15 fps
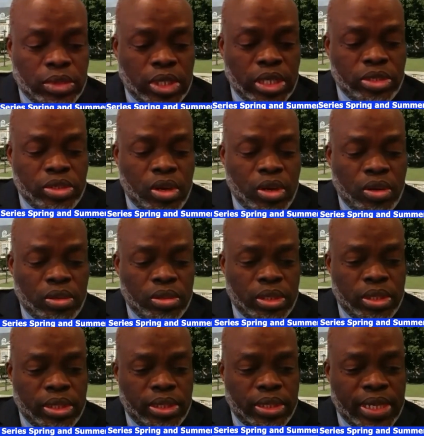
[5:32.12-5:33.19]

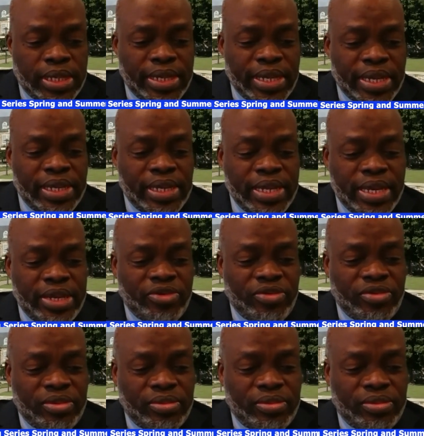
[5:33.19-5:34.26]
young and
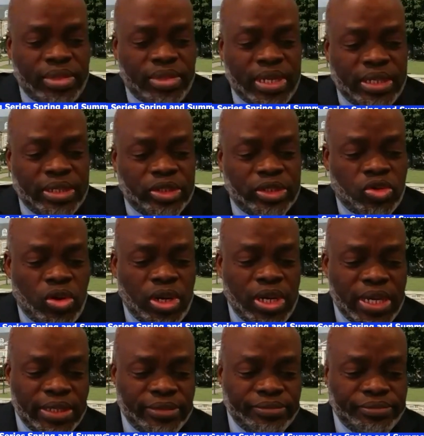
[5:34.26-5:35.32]
early
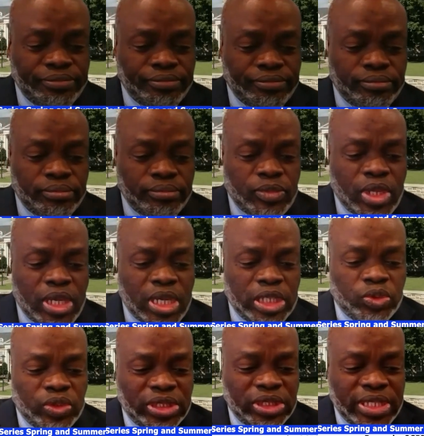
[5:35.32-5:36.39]
scholar,
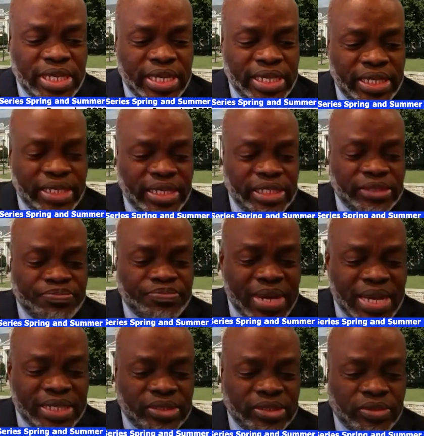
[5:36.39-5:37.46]
as we say in this
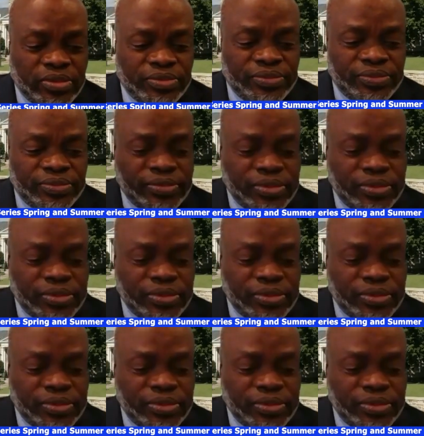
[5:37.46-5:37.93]
part of